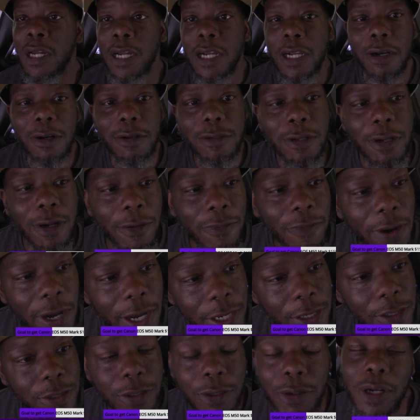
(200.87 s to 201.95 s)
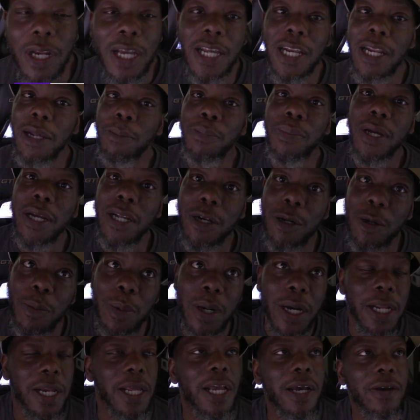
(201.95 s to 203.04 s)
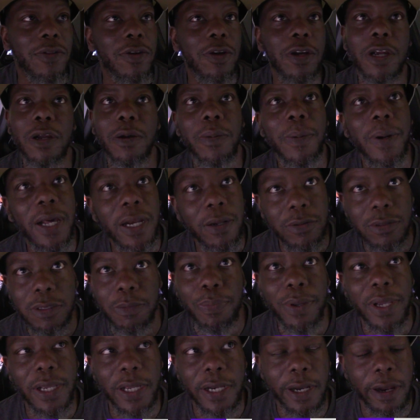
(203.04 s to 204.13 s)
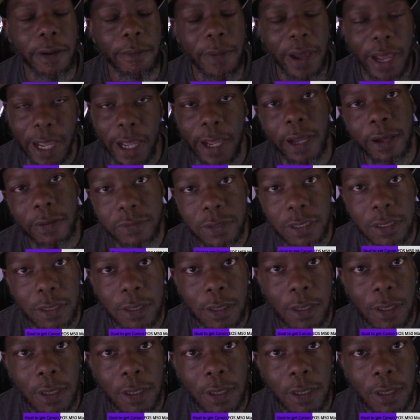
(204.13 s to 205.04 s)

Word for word: go to the finals. Oh, they didn't play nobody after everybody was picking the maps.